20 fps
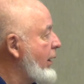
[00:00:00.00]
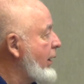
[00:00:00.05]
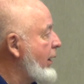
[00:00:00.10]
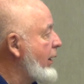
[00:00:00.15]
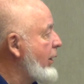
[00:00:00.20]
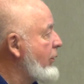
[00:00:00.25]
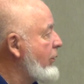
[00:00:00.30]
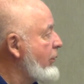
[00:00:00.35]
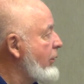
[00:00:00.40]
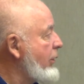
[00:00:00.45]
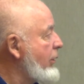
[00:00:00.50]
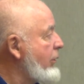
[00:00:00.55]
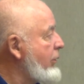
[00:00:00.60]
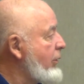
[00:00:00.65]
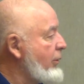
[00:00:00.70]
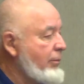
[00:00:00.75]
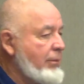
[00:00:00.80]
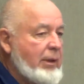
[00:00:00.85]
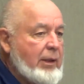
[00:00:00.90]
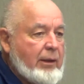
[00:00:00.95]
in order
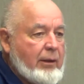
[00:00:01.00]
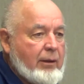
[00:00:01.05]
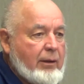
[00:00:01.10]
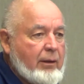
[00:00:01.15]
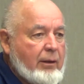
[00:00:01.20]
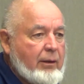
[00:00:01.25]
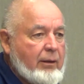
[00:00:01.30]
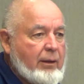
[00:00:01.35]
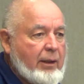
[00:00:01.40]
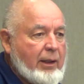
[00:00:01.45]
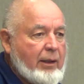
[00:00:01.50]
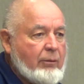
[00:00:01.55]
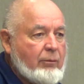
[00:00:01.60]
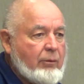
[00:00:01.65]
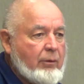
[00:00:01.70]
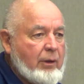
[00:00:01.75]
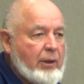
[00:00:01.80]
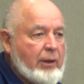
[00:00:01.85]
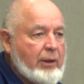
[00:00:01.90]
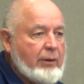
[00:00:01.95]
to make that
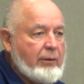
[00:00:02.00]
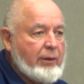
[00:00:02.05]
work?